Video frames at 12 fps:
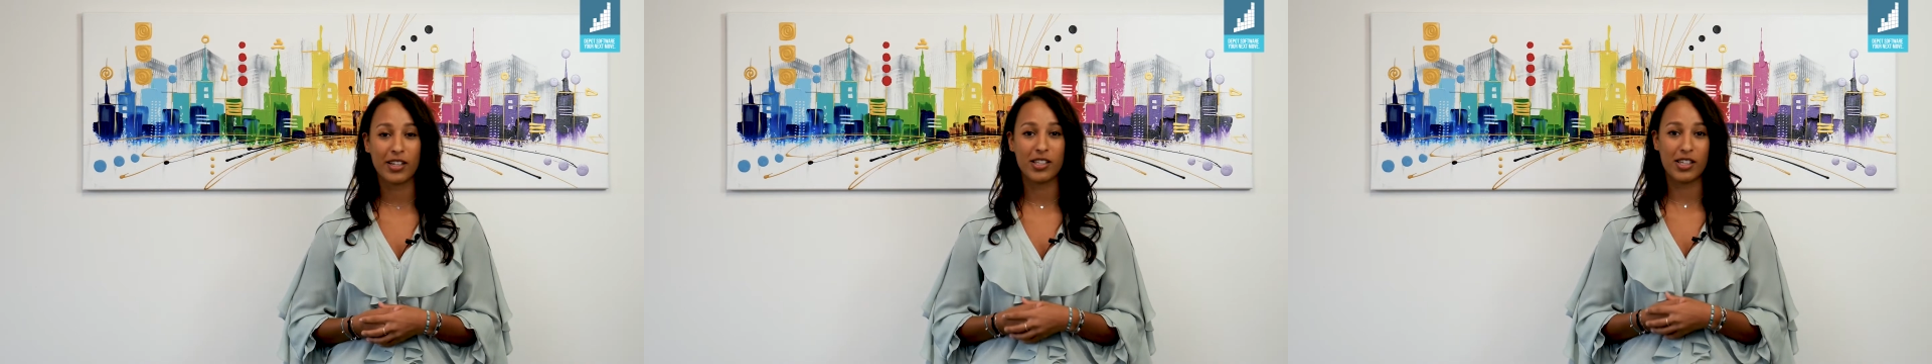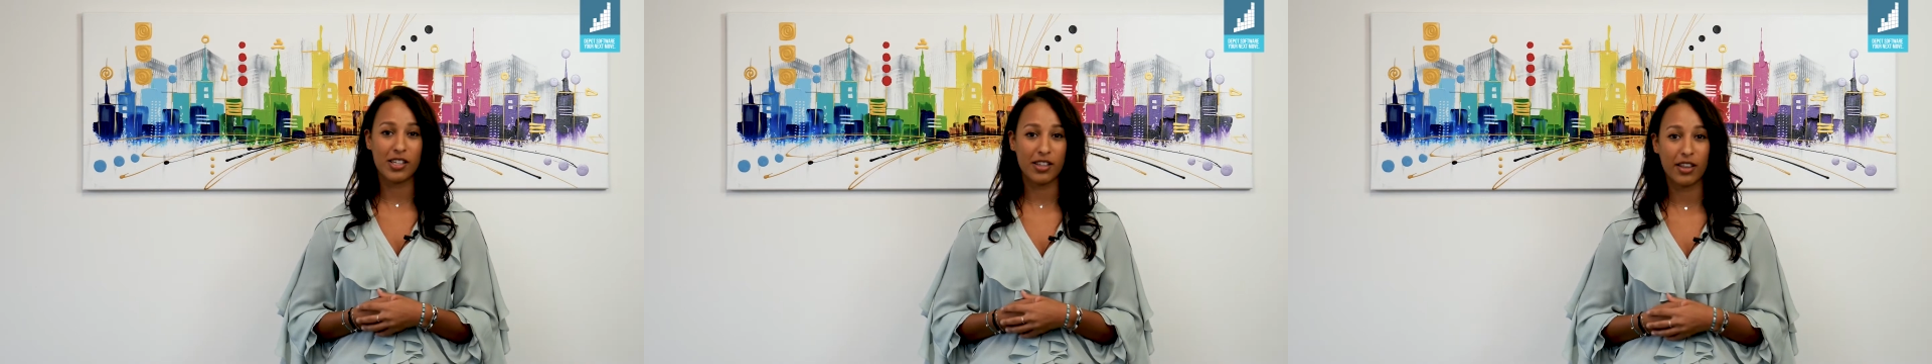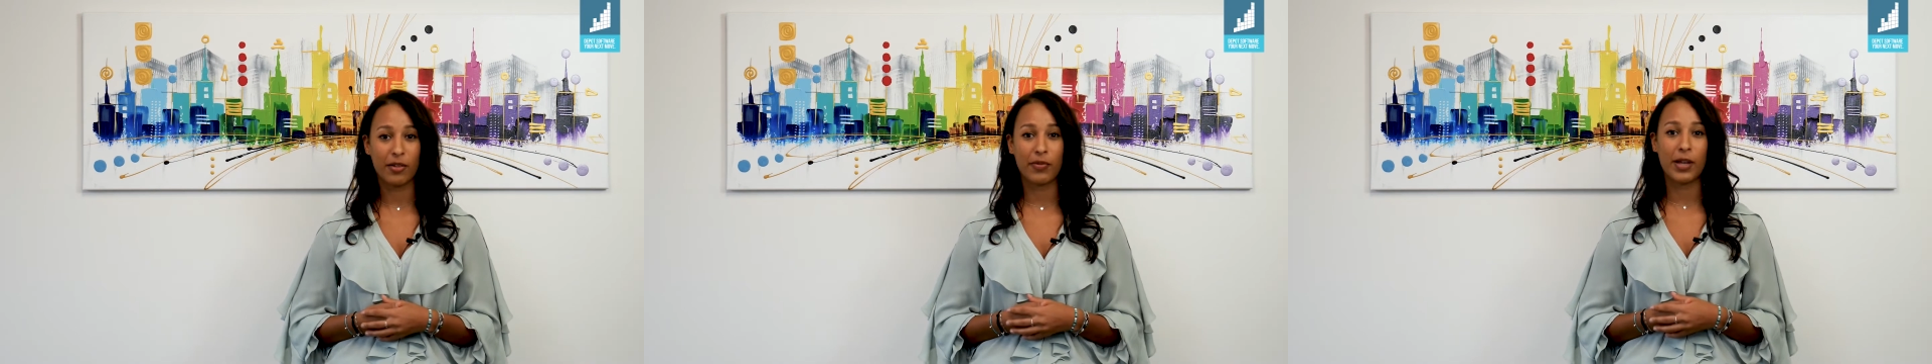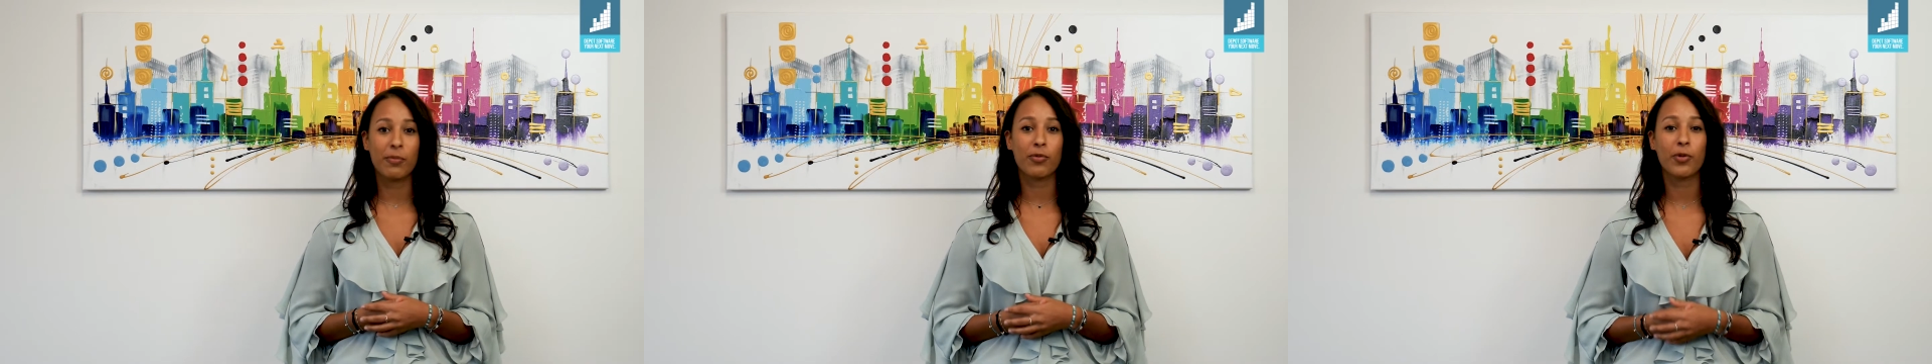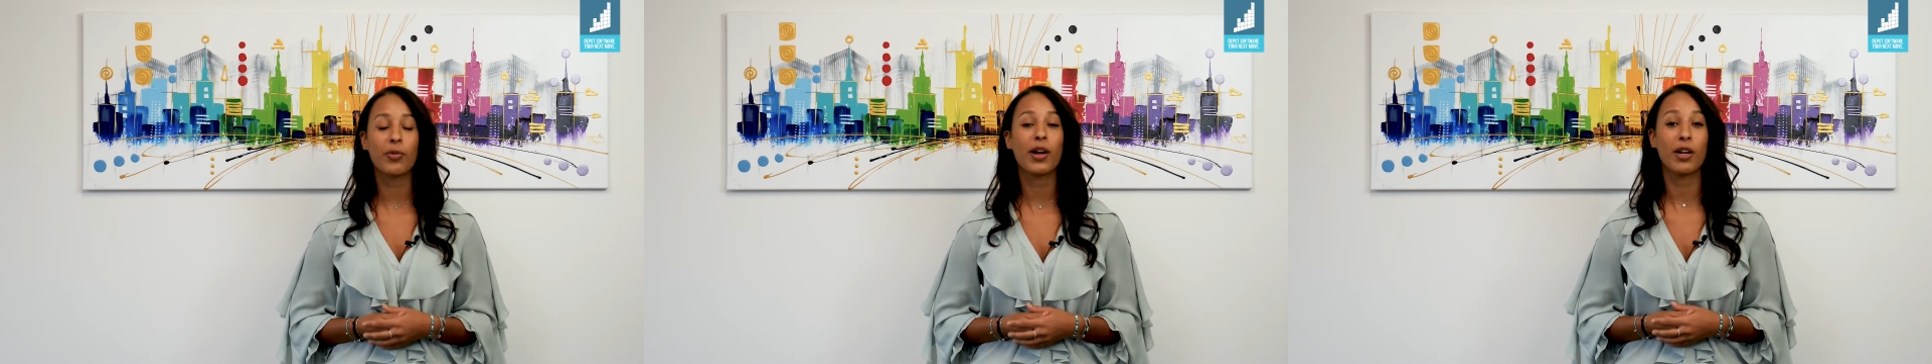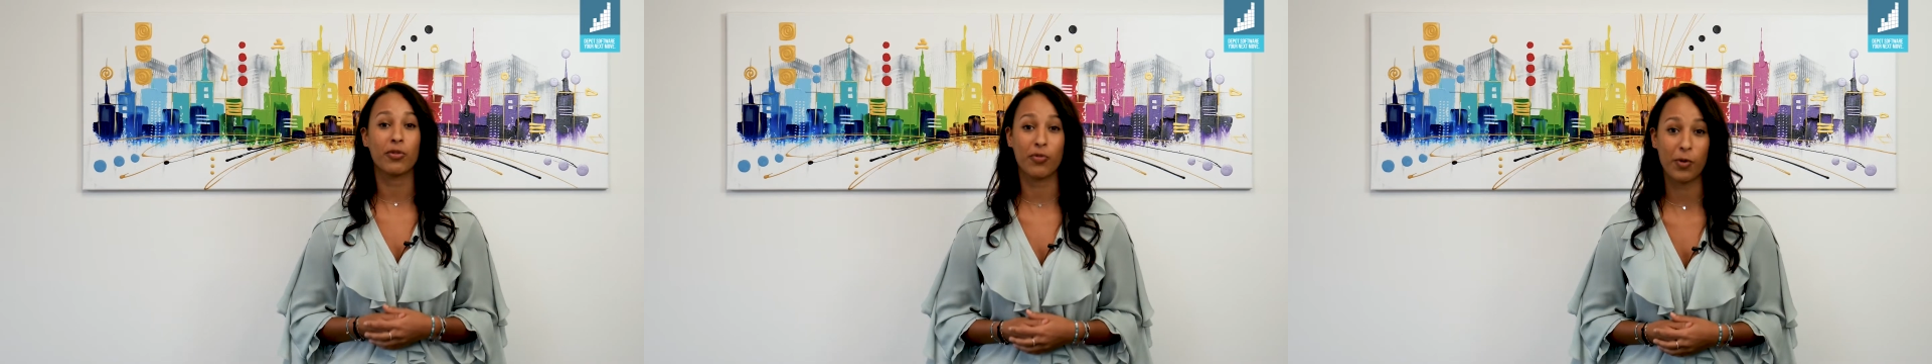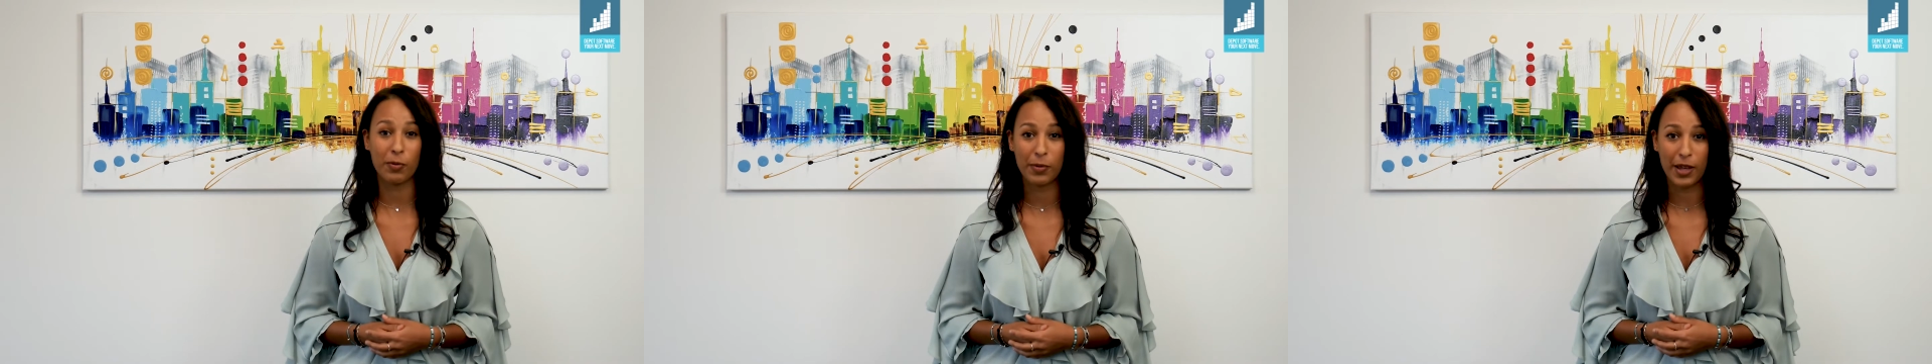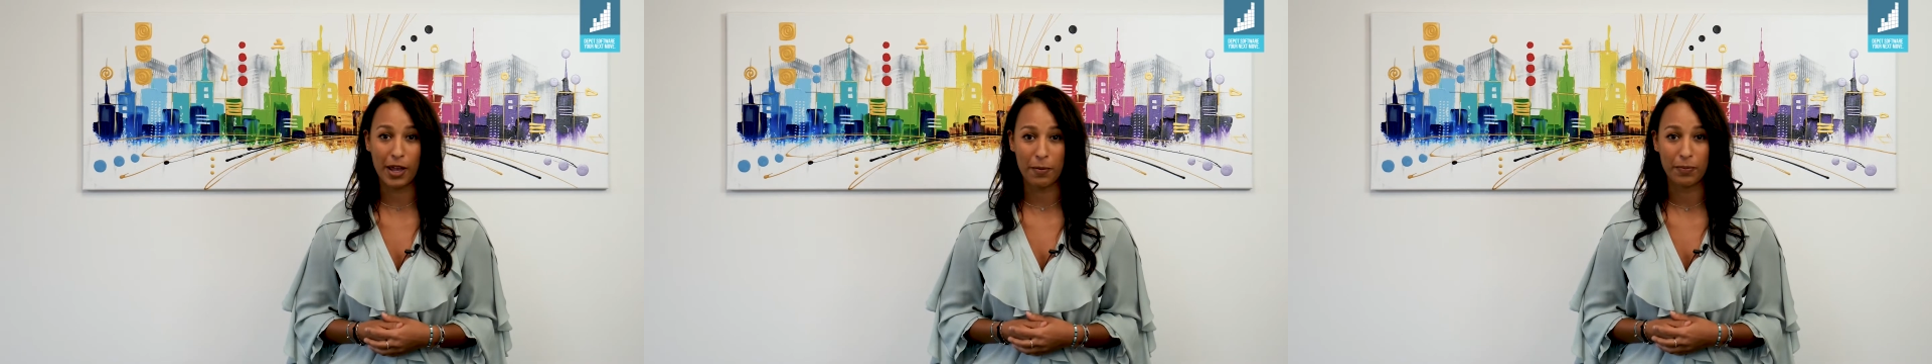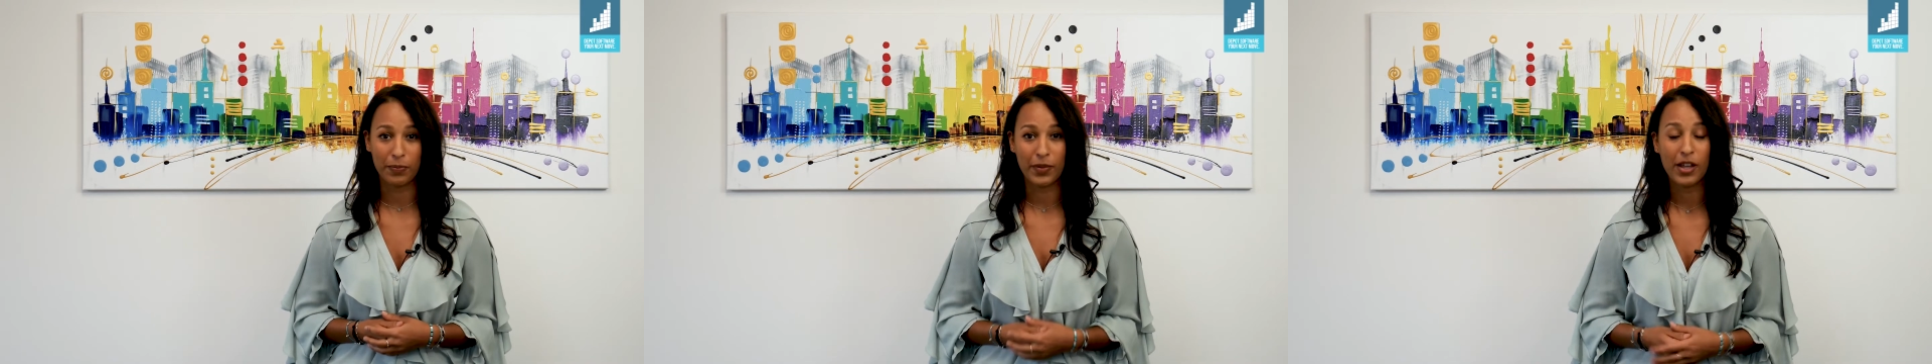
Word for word: the 16th of April at 4 p.m.